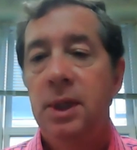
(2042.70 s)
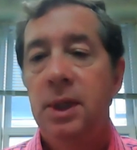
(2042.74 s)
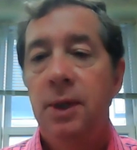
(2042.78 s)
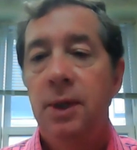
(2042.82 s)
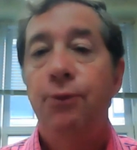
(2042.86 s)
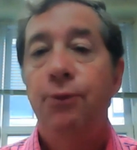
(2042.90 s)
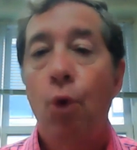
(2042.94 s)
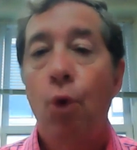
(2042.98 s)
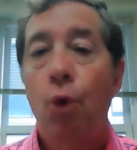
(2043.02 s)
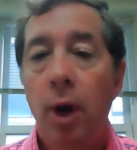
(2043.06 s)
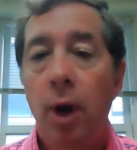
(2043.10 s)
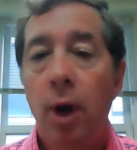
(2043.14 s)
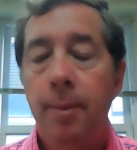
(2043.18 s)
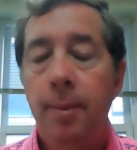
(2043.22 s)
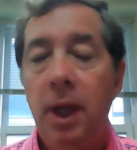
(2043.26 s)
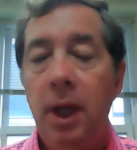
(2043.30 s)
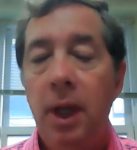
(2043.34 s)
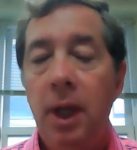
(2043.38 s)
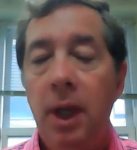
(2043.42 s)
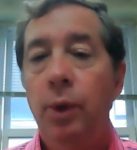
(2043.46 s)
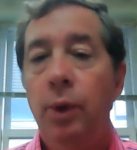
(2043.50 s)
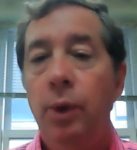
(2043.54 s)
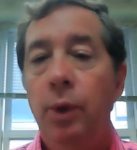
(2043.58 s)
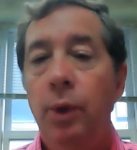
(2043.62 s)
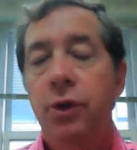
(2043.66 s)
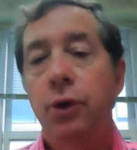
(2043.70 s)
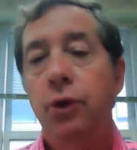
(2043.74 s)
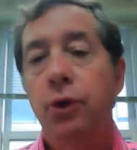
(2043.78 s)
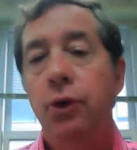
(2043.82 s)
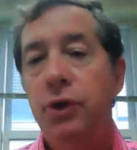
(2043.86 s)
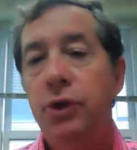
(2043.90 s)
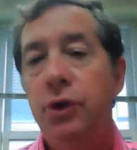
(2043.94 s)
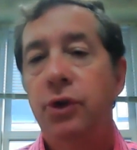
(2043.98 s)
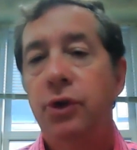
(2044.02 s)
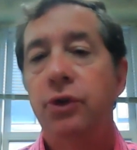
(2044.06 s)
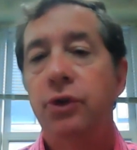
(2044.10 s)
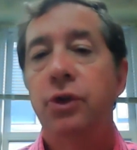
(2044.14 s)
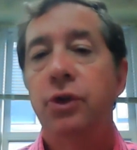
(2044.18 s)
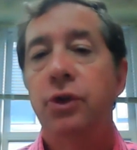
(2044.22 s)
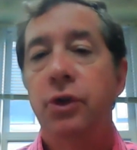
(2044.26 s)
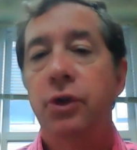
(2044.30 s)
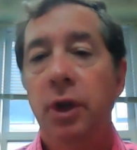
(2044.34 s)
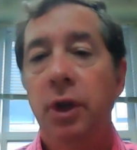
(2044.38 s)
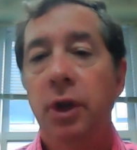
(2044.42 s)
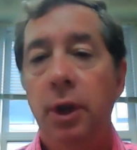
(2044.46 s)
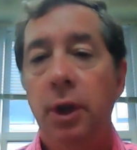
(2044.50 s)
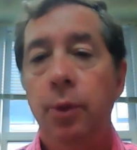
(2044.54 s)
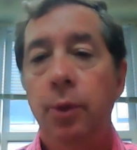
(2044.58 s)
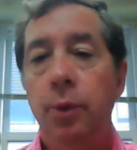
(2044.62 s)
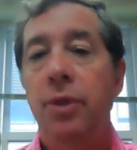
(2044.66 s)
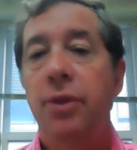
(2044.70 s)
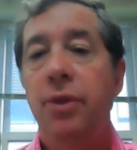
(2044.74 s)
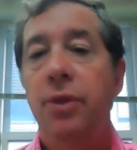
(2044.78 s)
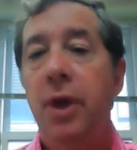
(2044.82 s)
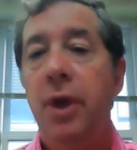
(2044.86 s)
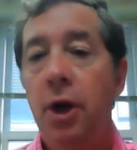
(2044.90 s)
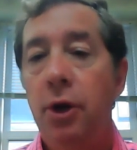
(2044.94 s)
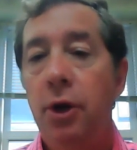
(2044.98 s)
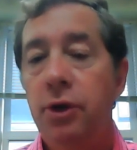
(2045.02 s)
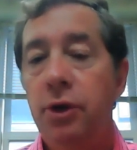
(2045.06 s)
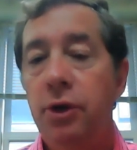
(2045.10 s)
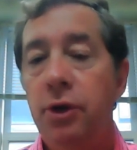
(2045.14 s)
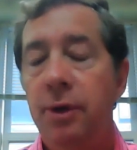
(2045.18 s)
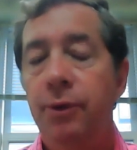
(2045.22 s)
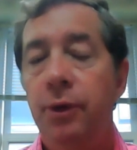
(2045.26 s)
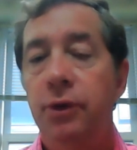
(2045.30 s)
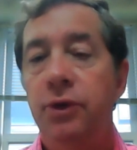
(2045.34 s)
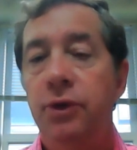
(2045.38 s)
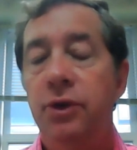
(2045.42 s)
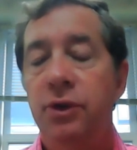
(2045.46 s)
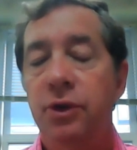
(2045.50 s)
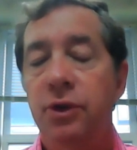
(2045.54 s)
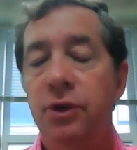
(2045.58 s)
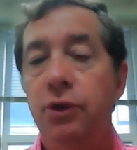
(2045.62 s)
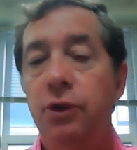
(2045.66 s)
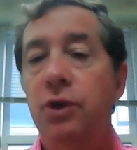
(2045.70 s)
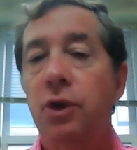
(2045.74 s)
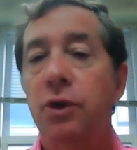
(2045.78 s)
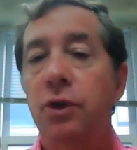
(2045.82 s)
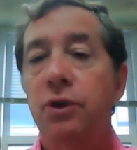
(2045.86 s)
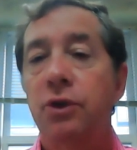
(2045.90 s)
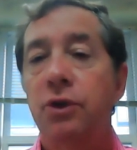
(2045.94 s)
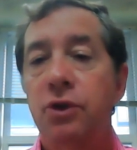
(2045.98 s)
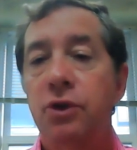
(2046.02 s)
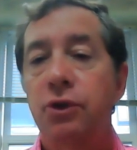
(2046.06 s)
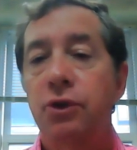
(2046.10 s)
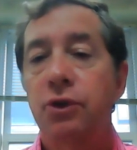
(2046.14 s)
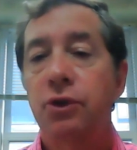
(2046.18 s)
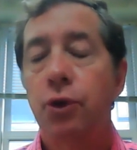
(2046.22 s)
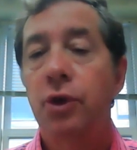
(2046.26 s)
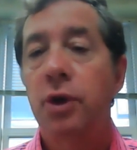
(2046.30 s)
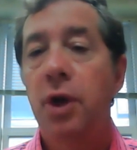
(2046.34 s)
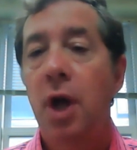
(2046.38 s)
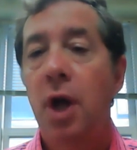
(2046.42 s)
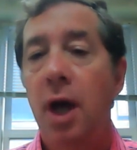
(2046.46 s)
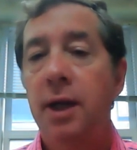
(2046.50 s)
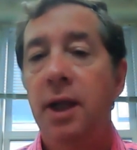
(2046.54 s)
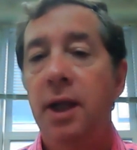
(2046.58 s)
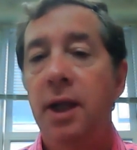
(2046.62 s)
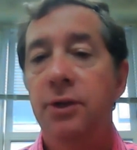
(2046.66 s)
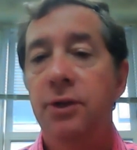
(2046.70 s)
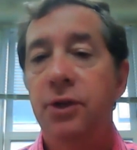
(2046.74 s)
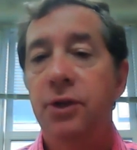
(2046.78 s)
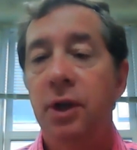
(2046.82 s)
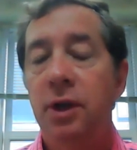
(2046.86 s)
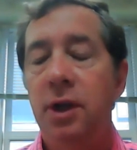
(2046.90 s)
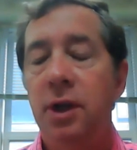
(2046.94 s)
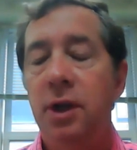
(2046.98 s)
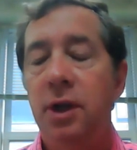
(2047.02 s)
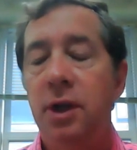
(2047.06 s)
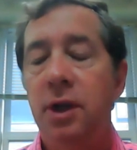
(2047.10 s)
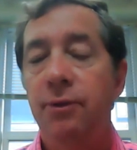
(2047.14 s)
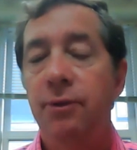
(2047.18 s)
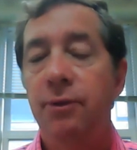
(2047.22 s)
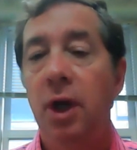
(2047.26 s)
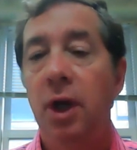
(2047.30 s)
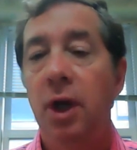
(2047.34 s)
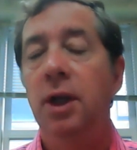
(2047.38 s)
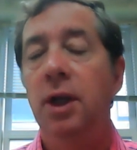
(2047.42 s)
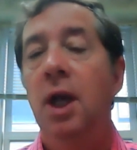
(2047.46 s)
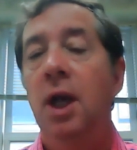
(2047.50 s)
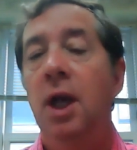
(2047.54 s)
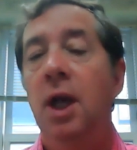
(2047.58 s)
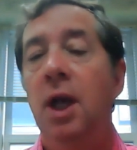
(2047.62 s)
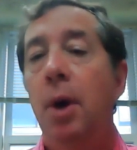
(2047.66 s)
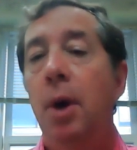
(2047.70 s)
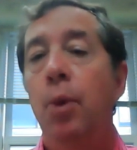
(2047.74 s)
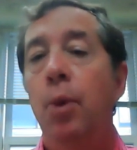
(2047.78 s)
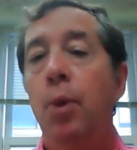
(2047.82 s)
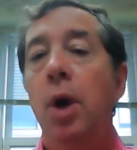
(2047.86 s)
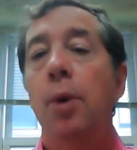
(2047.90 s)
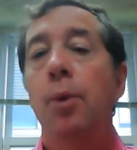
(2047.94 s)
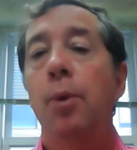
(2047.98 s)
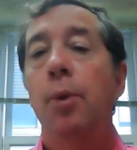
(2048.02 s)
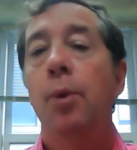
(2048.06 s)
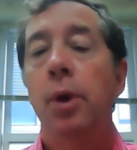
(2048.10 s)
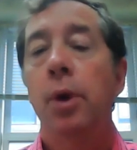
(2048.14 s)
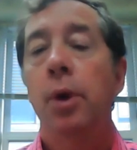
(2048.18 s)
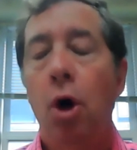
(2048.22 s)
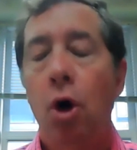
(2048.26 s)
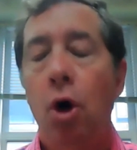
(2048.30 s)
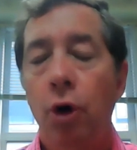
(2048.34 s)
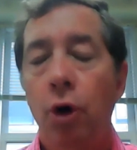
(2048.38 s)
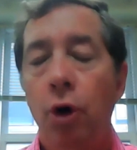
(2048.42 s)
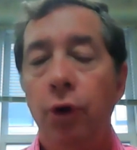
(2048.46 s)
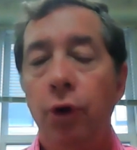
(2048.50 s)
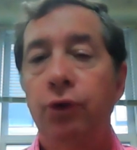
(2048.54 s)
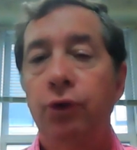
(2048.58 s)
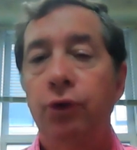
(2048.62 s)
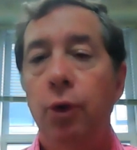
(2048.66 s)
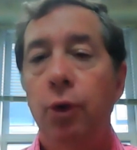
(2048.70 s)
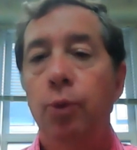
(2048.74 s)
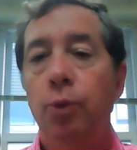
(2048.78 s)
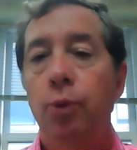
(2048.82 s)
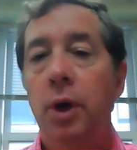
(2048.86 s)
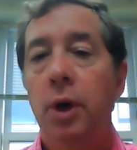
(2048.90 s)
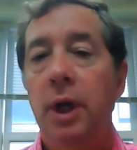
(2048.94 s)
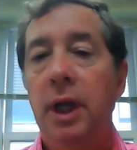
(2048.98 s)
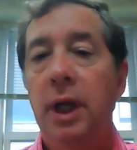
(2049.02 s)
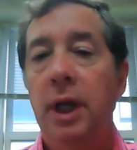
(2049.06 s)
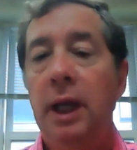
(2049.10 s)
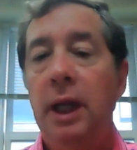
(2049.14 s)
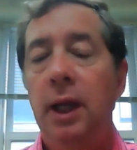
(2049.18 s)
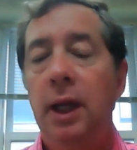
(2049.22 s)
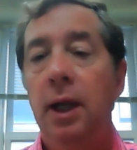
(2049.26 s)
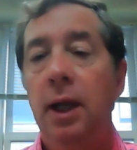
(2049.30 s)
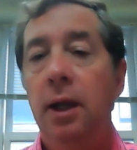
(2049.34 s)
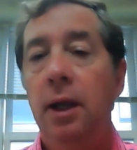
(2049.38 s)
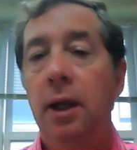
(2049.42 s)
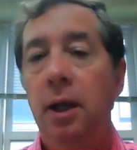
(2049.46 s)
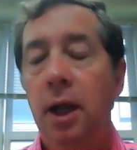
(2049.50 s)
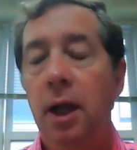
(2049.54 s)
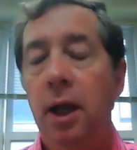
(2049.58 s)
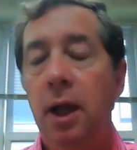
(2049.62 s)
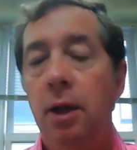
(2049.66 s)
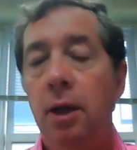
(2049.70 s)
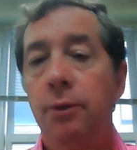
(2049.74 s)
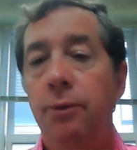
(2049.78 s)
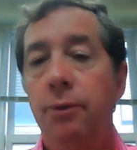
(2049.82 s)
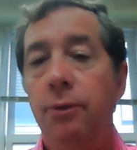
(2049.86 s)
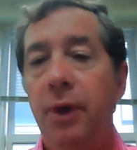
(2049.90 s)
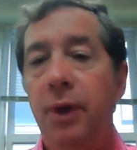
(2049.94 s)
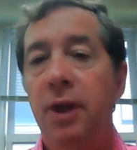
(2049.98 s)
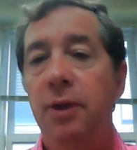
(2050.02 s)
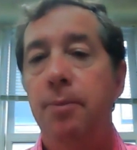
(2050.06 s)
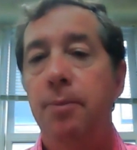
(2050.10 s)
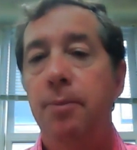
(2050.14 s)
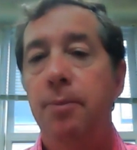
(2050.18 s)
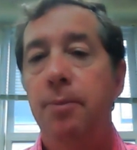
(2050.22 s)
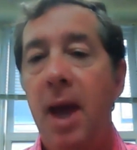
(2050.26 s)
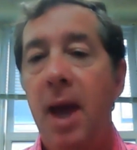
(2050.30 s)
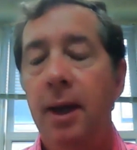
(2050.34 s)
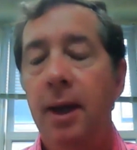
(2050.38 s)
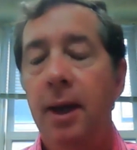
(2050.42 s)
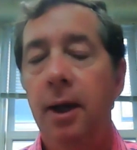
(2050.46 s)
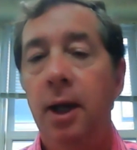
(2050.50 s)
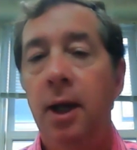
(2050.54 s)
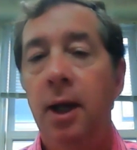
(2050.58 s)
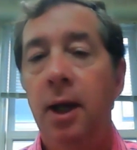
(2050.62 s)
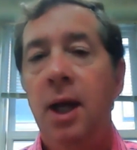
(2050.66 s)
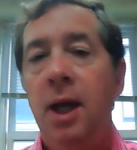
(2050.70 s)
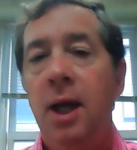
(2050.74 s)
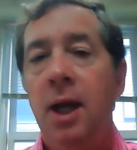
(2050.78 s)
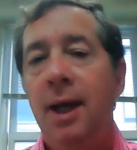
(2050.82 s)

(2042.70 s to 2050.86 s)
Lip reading: forum in which the Christians are dealing with their differences, because those are not insignificant, but where we're also working in an interfaith manner.